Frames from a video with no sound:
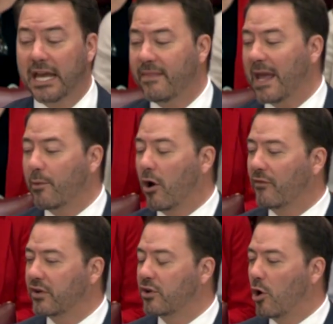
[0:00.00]
They would
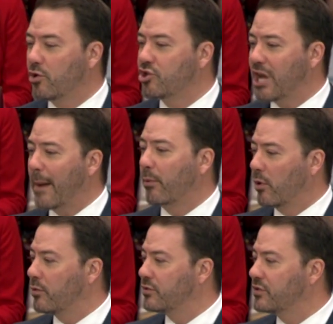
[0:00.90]
often go as
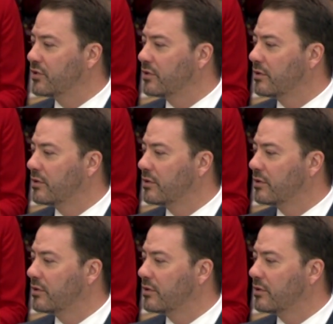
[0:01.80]
chaperones.